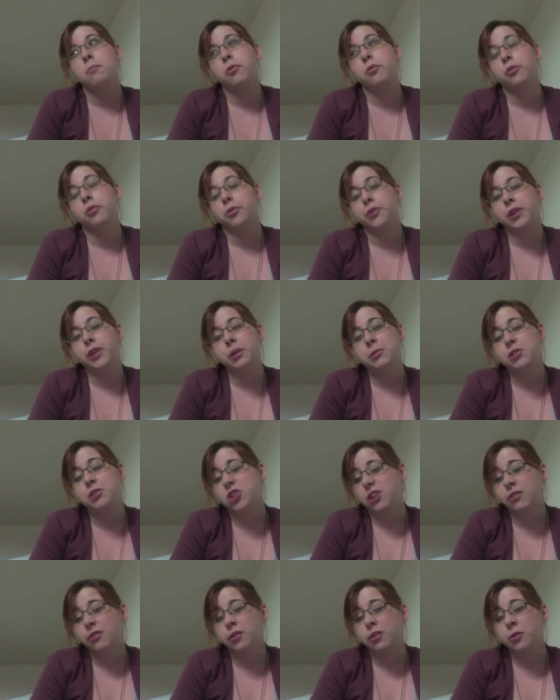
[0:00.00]
pretty much
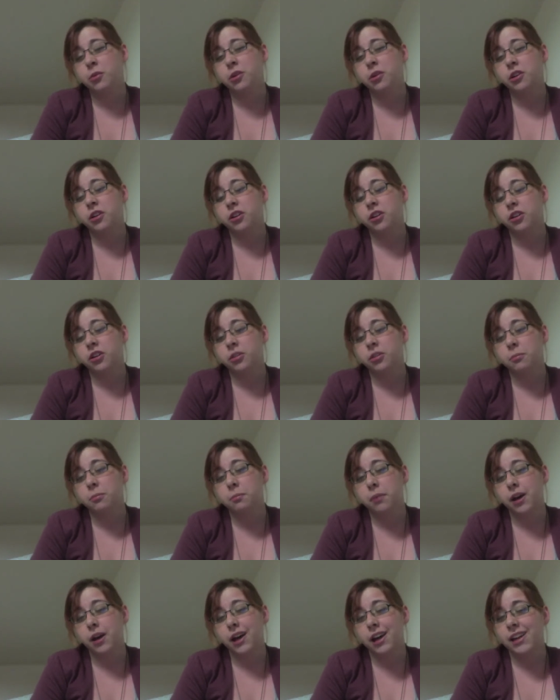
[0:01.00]
everywhere.
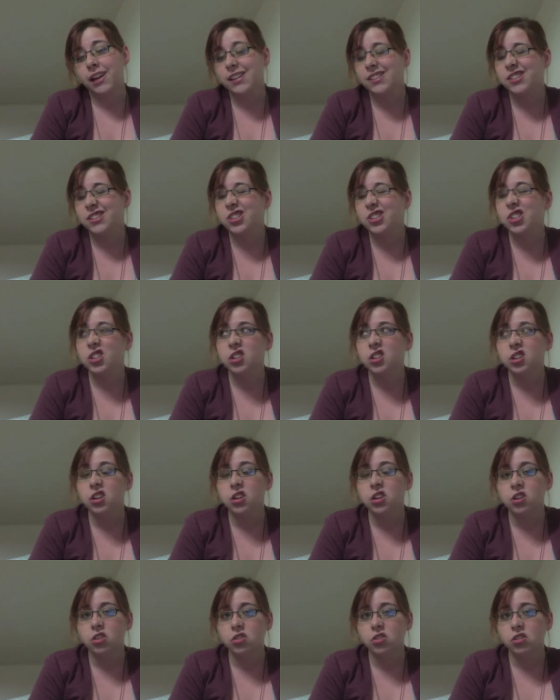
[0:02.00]
But
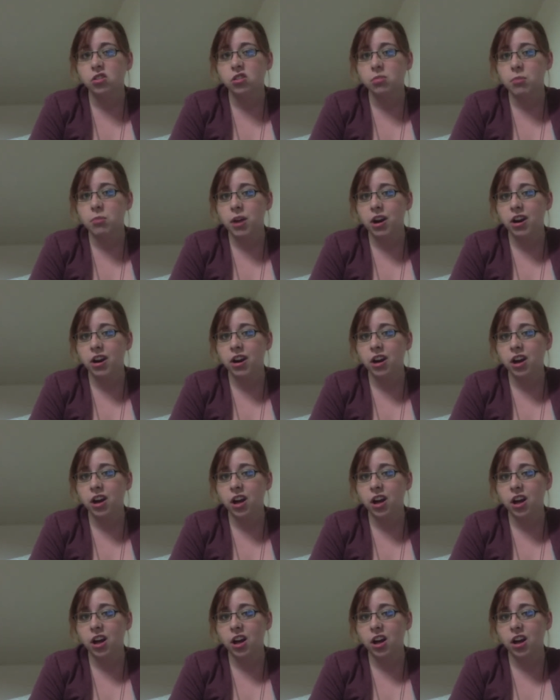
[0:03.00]
North
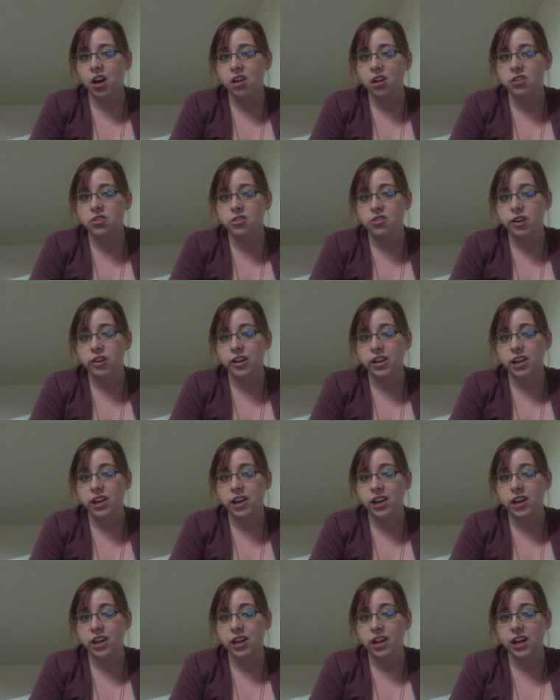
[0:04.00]
America,
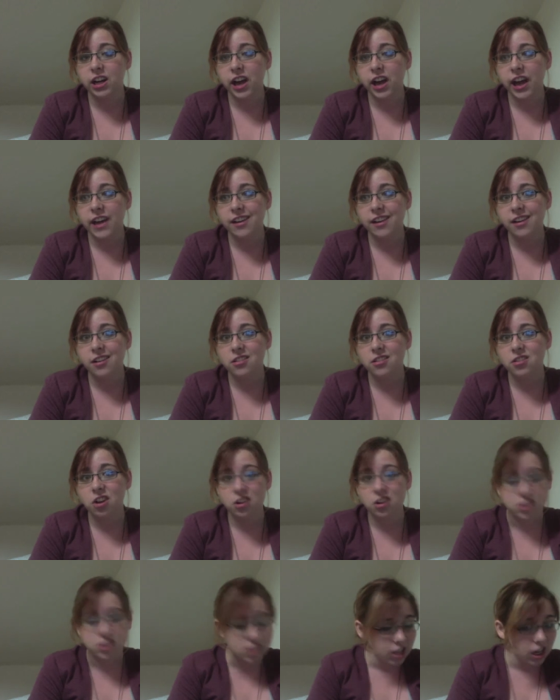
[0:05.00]
Australia, and
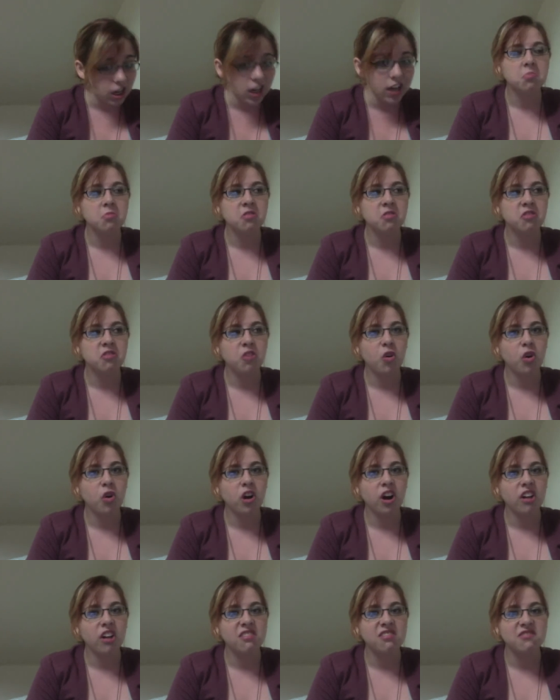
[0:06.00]
Antarctica.
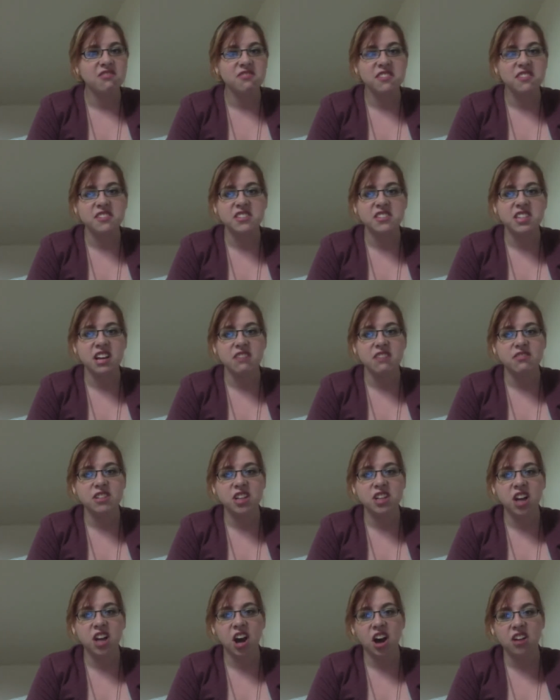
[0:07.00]
Four out of the
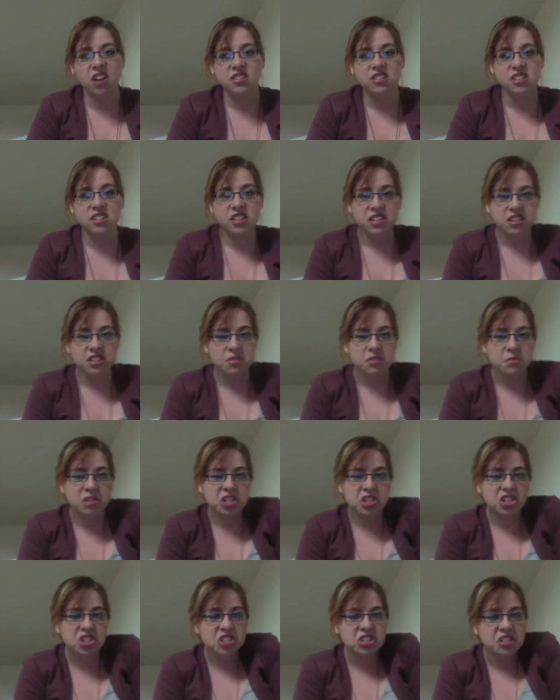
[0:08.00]
seven continents,
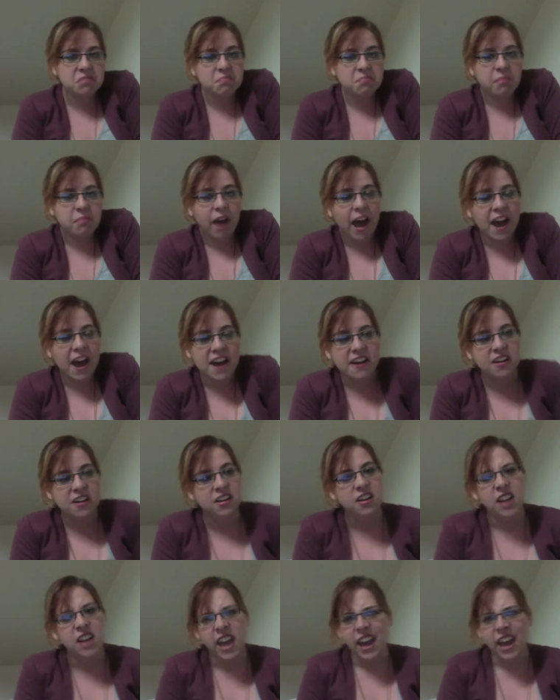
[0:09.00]
which isn't bad.
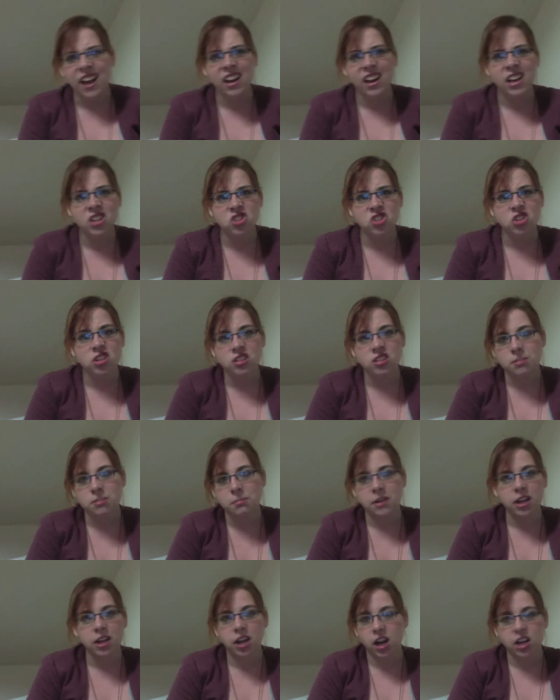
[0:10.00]
And Asia is a
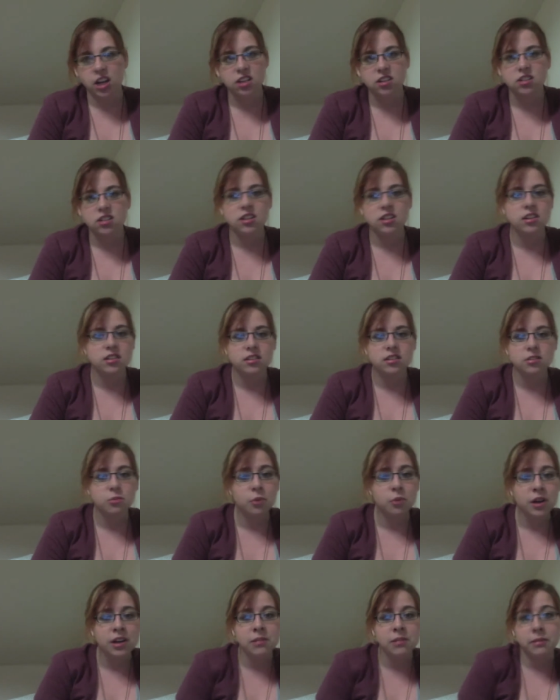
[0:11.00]
big continent, so
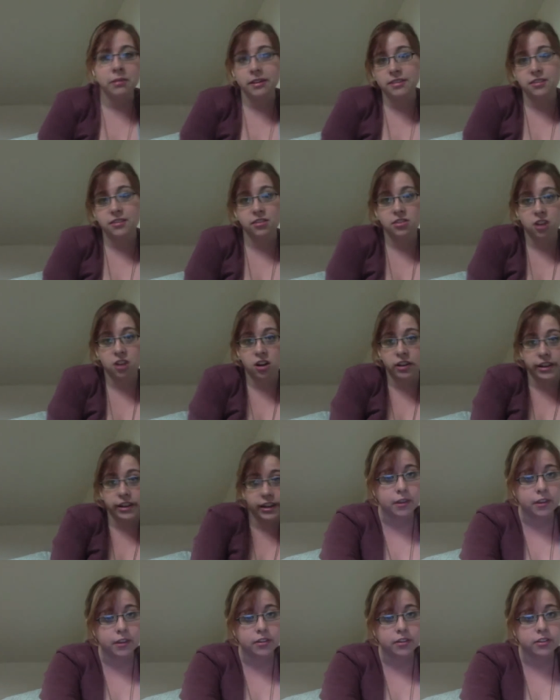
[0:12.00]
why am I still talking?
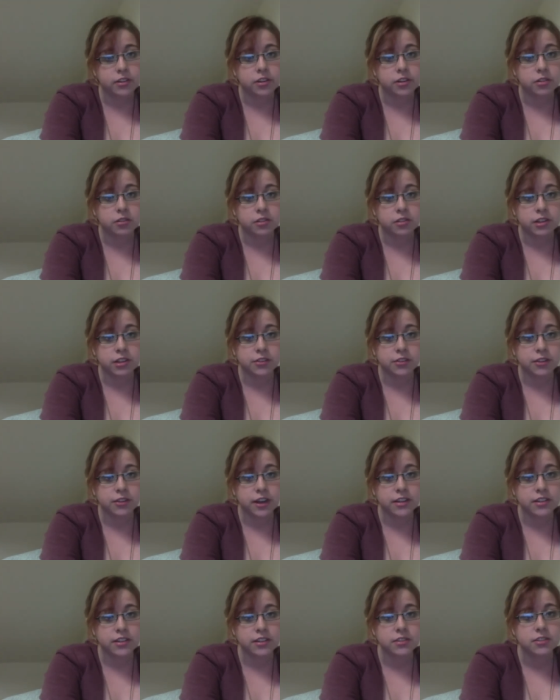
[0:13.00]
So these
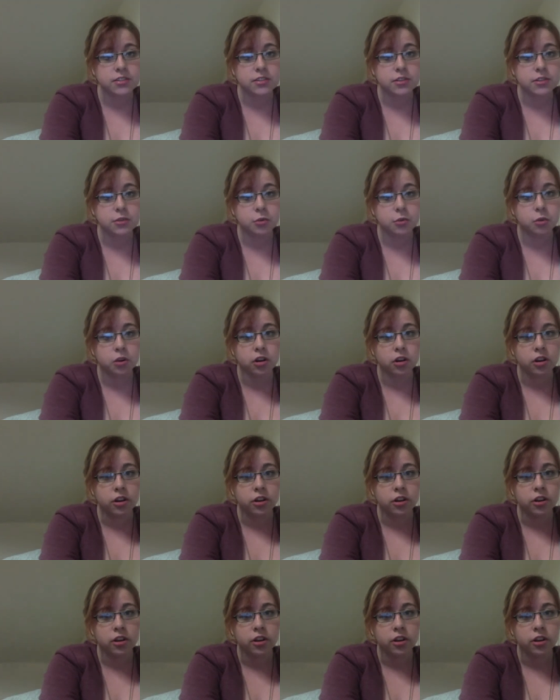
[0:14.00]
fossils were